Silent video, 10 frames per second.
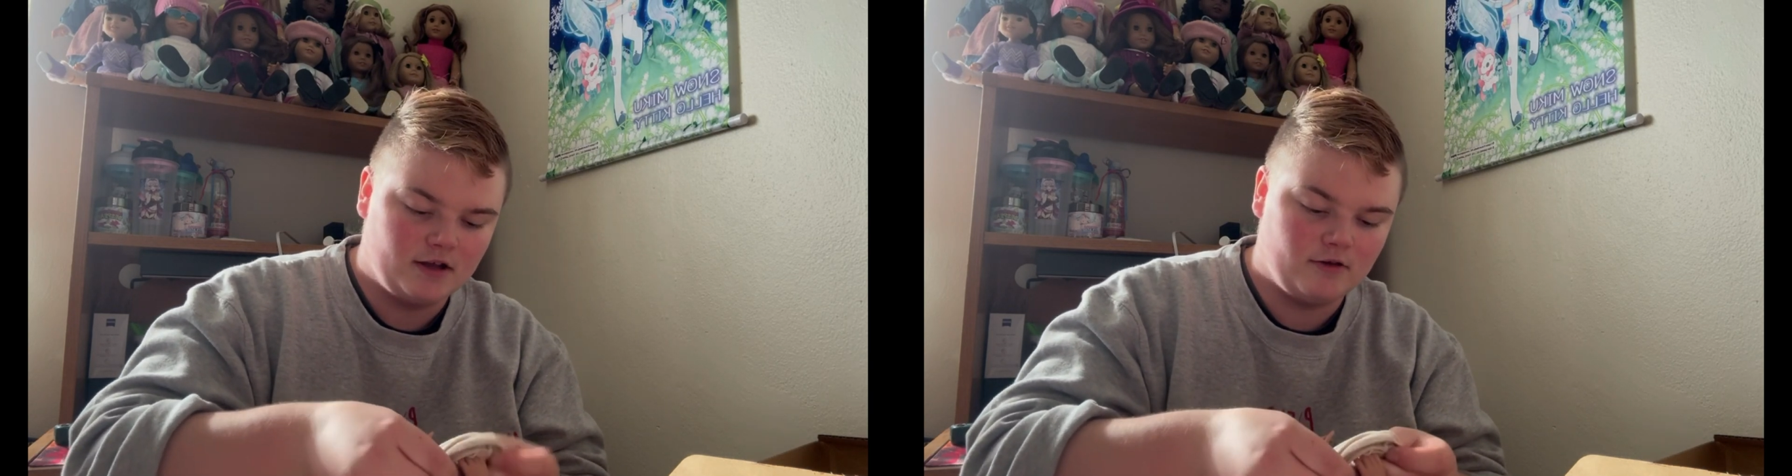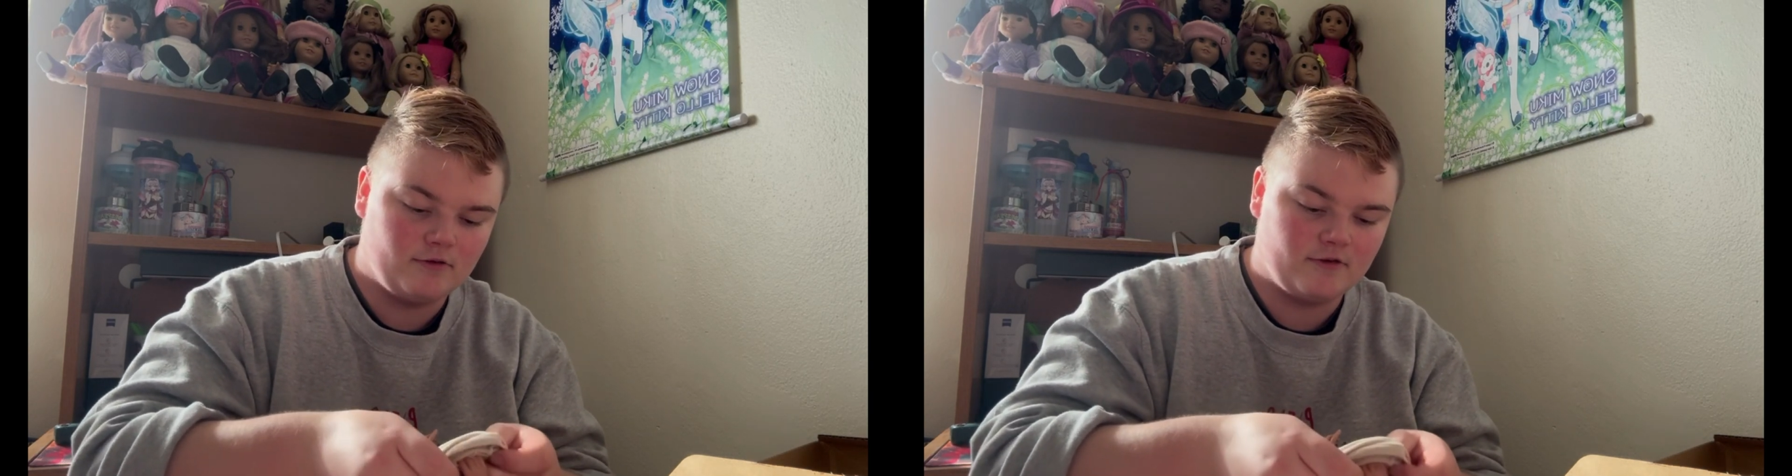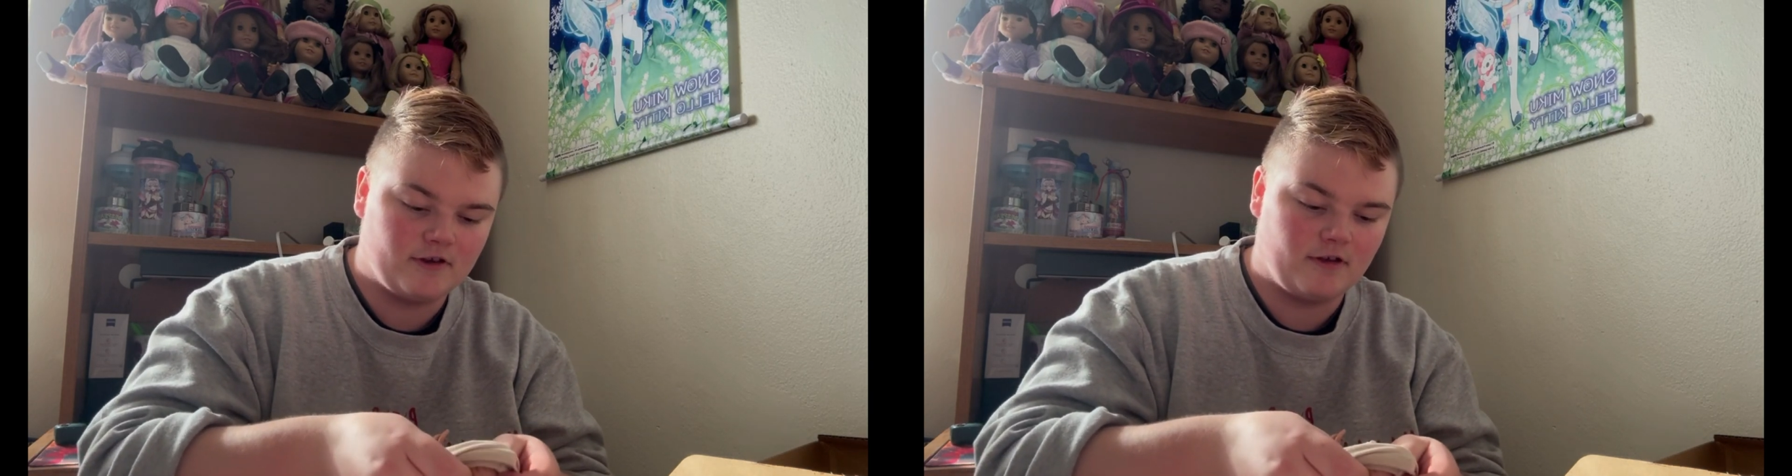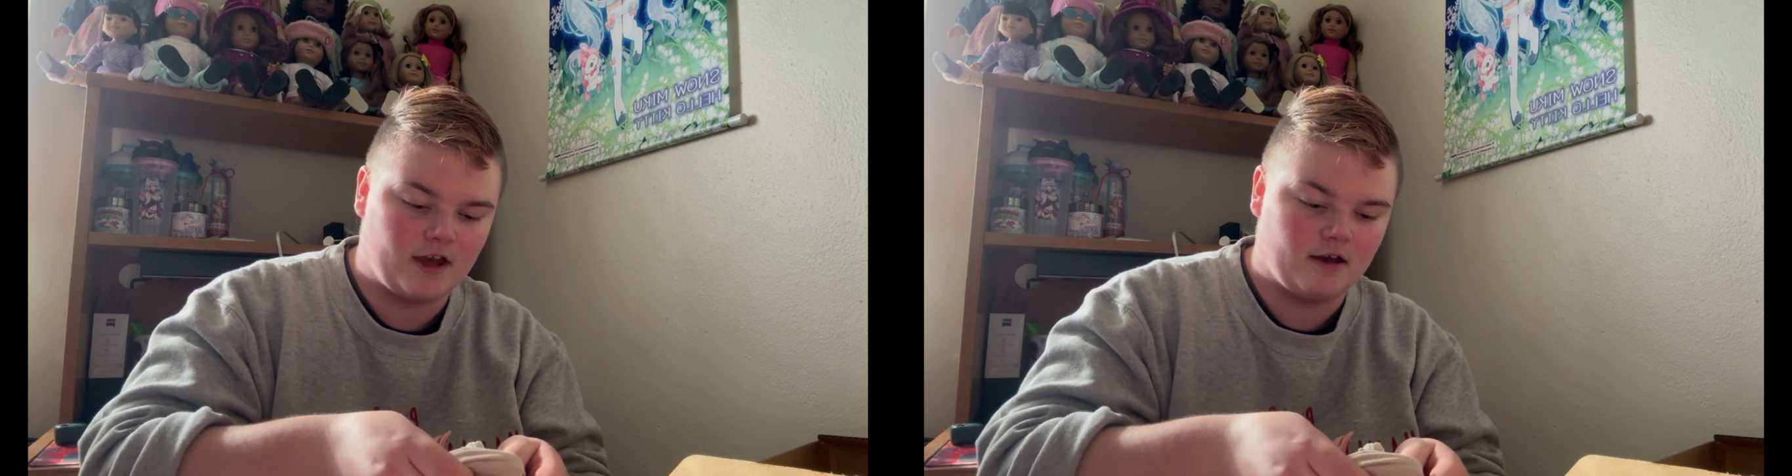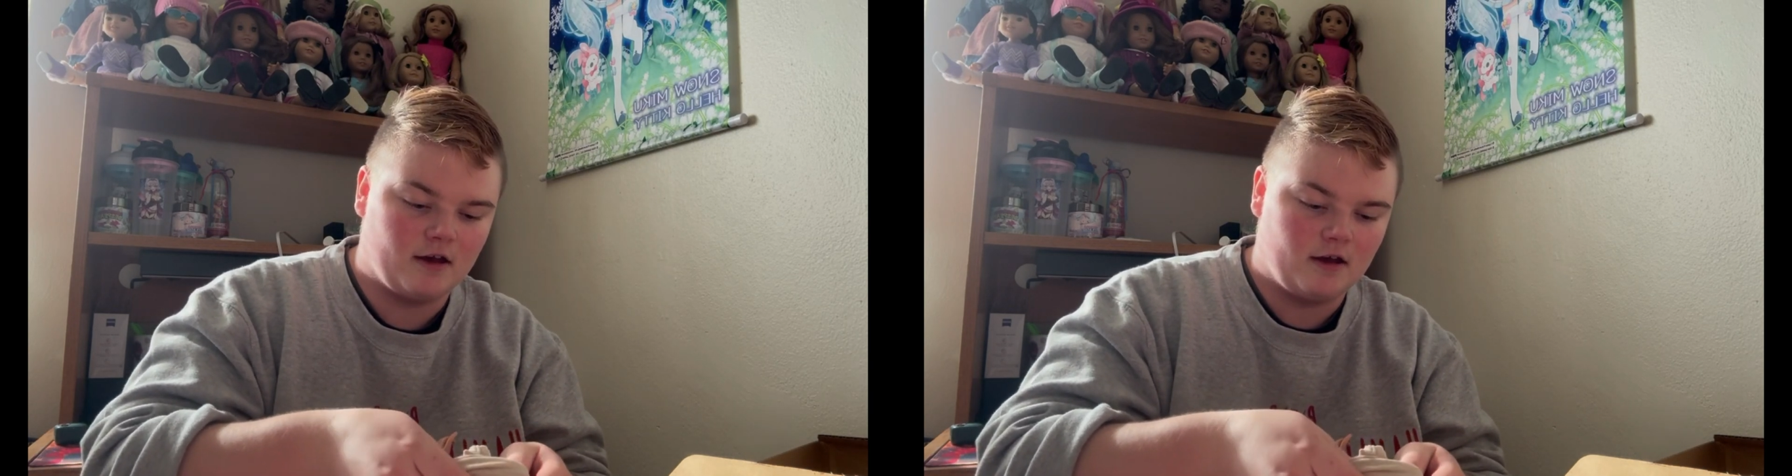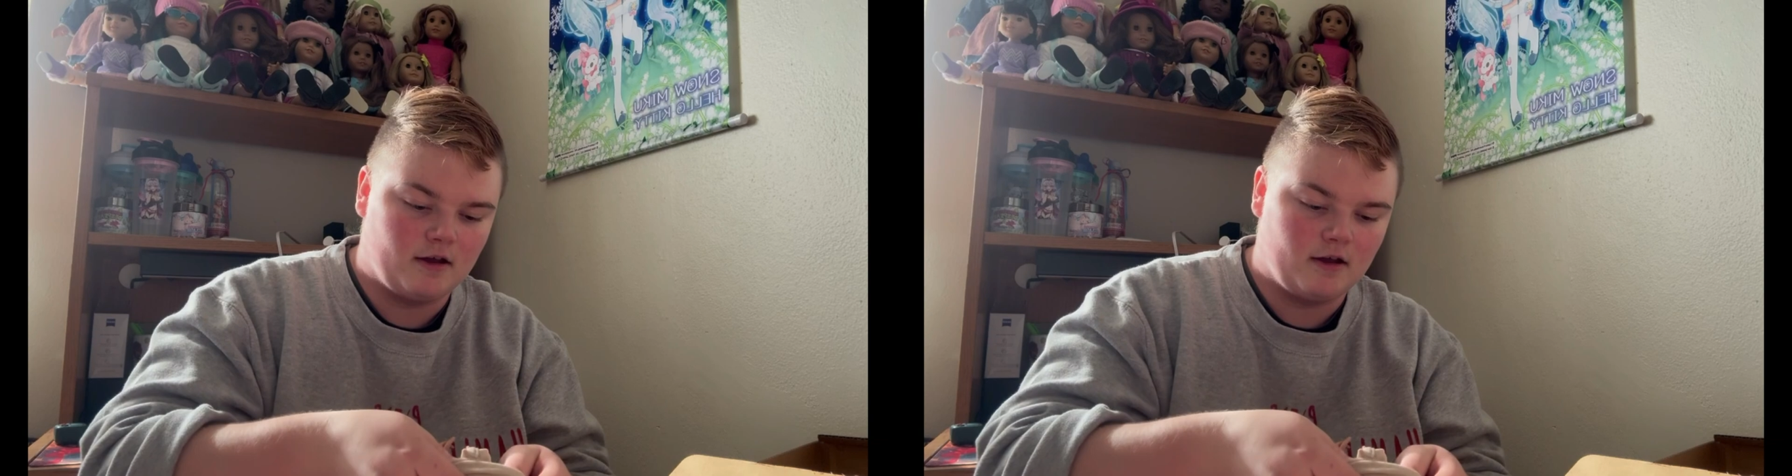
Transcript: used as like